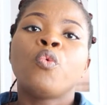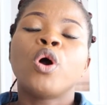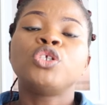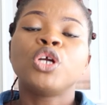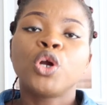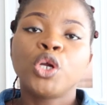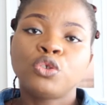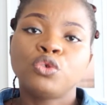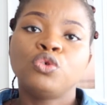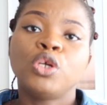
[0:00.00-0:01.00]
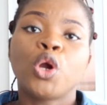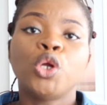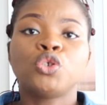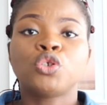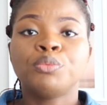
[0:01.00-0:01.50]
what you're going to do, you're
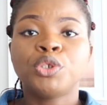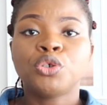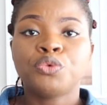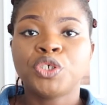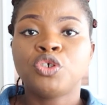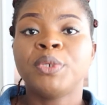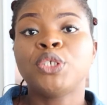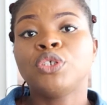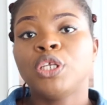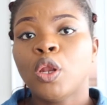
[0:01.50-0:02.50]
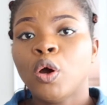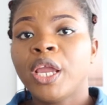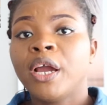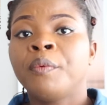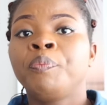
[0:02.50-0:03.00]
going to submit your resume to the
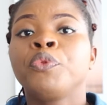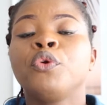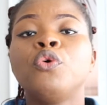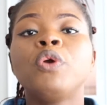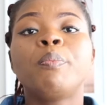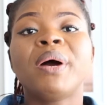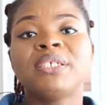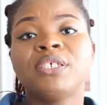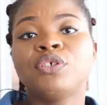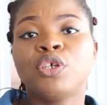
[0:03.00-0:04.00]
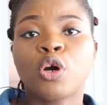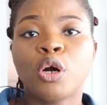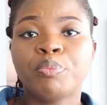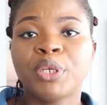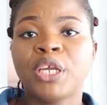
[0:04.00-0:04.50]
lawyer, who will pass it to the
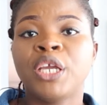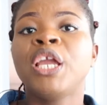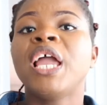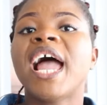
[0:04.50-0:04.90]
company.